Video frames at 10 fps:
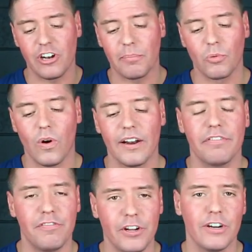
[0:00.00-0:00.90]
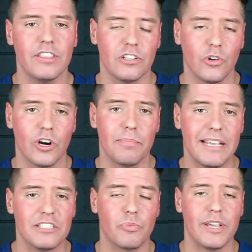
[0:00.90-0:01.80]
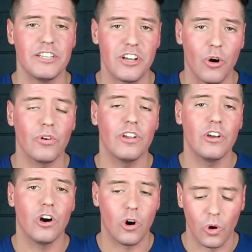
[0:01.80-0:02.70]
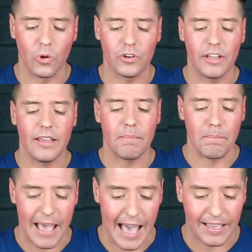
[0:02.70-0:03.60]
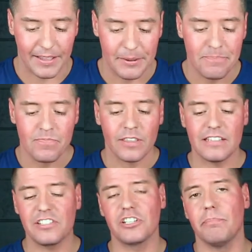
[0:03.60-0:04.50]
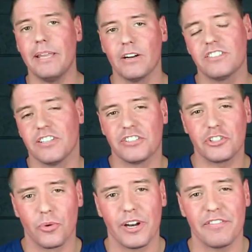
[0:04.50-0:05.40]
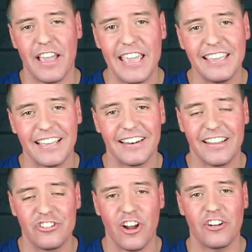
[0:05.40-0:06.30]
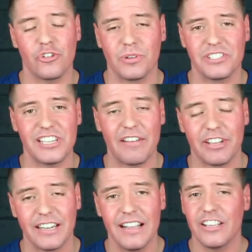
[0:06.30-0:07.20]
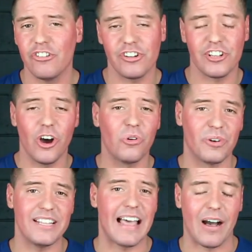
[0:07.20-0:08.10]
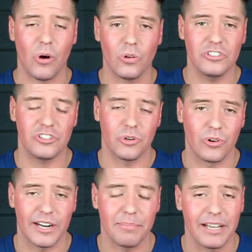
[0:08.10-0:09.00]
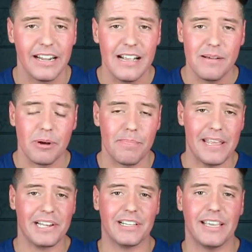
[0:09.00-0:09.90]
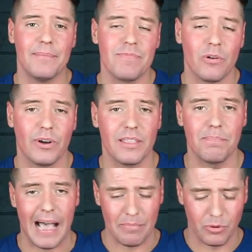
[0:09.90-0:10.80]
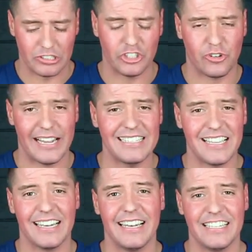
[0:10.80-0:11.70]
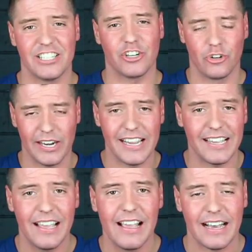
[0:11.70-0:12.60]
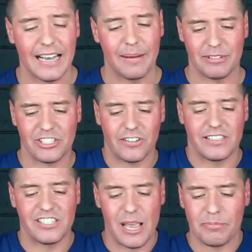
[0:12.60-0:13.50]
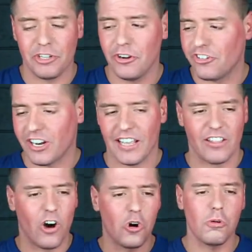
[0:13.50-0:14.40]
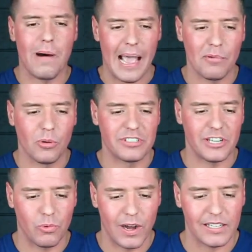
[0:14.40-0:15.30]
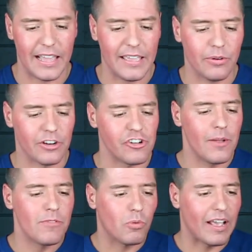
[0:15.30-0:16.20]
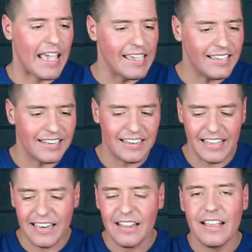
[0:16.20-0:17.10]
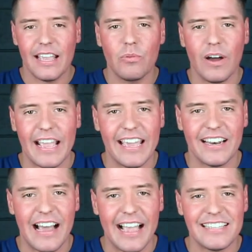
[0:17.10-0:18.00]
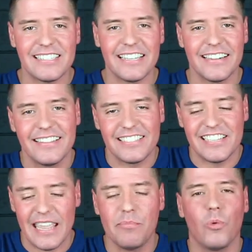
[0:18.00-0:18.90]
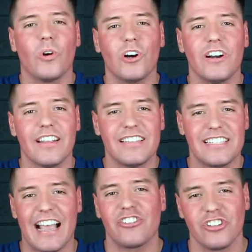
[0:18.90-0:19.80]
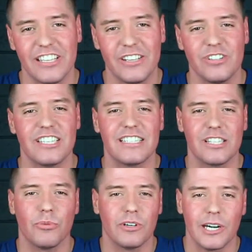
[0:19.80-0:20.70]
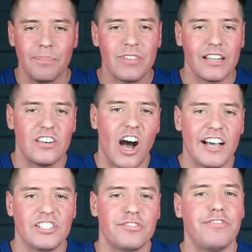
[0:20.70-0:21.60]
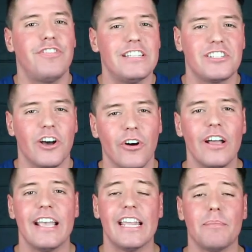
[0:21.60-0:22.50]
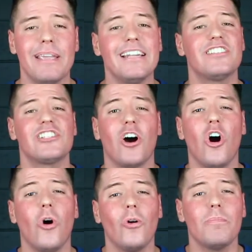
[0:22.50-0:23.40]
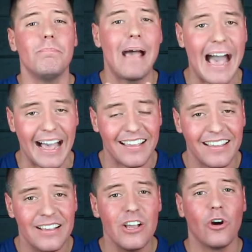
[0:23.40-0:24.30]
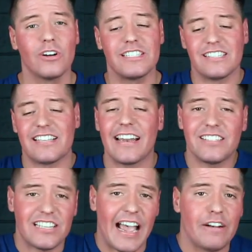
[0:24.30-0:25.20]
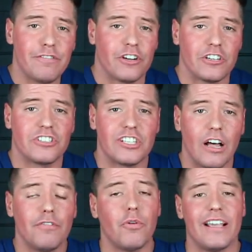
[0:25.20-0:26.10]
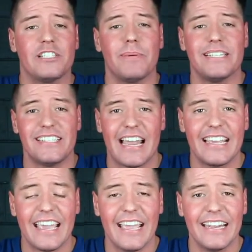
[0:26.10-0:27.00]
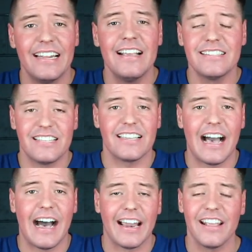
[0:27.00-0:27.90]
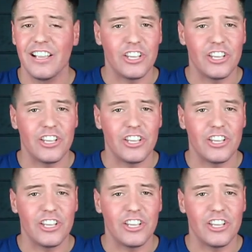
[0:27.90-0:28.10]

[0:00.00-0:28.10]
Number one, fearing the Lord means we don't hold back. This is a mirror to the story of Achan in Joshua 7. You should go read that whole story. But basically, when the Bible was translated into Greek, it's called the Septuagint, and the whole Bible was in one language. What Achan did and what Ananias did, the same word is actually used. It's the word nos physo, and it means to hold back or to set aside for yourself what has been dedicated to God.